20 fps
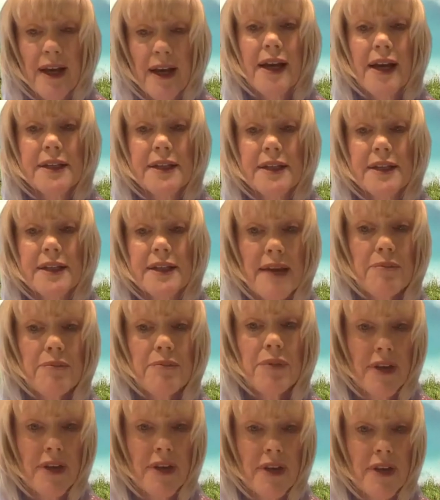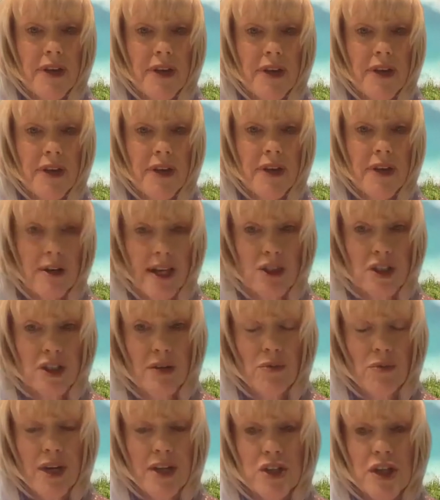type of intervention,
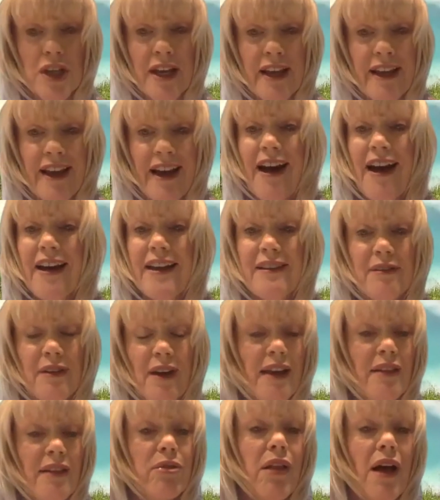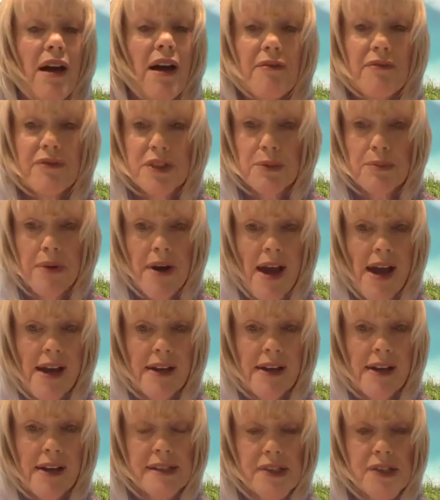which I love to
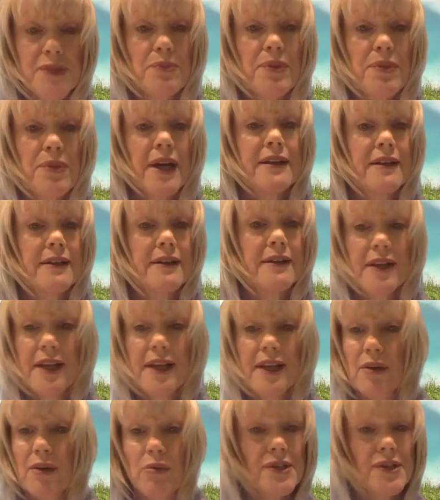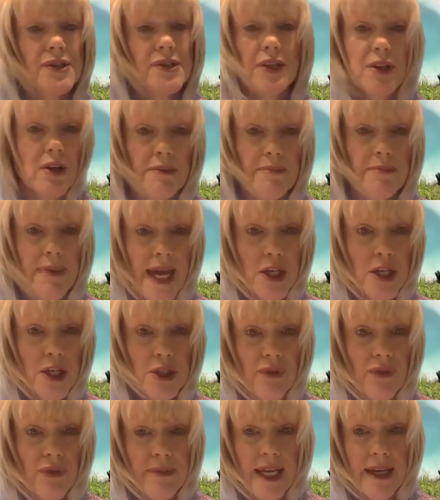practice, but it wasn't a good match
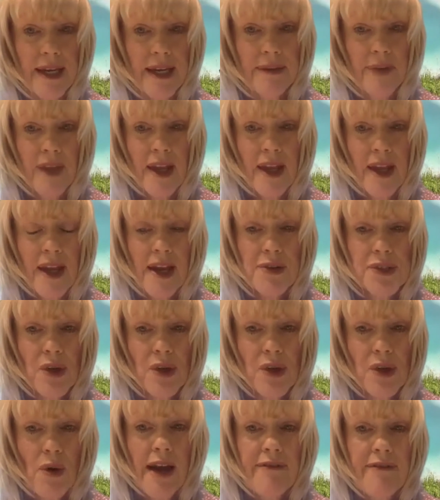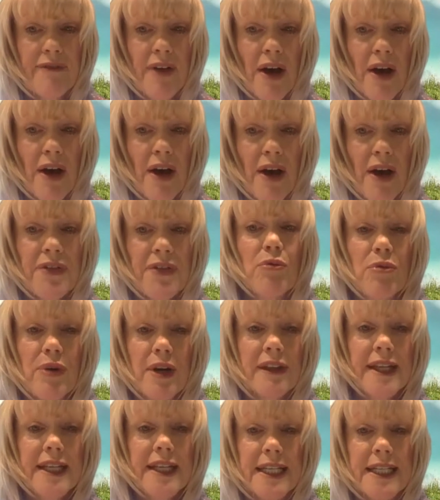for me. And so I felt that I
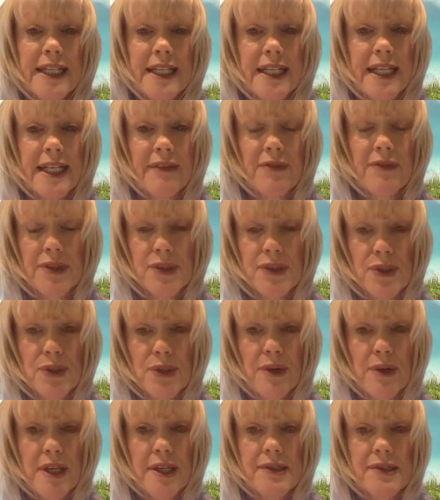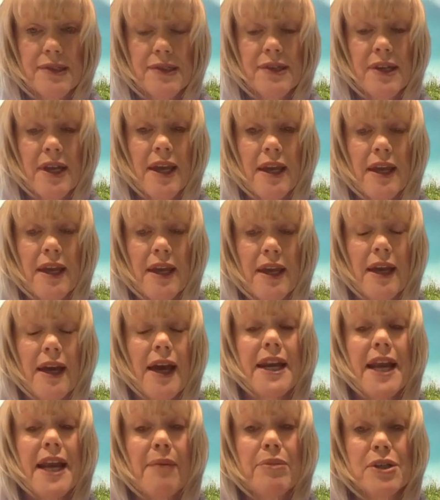really needed to give the students
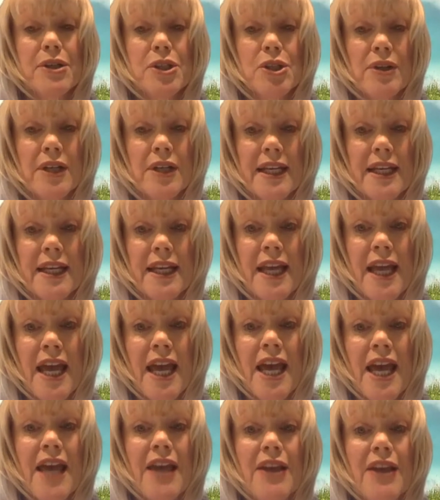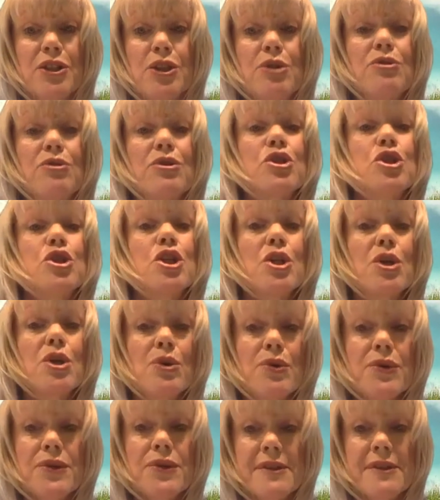an opportunity to
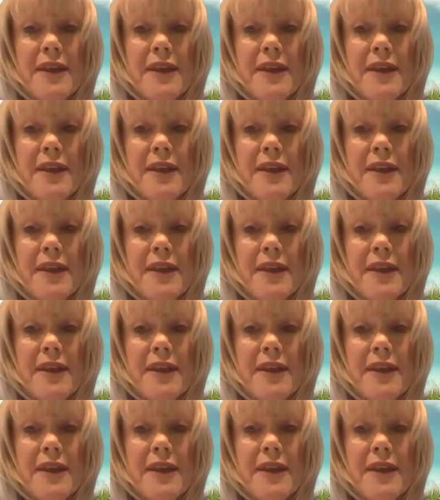choose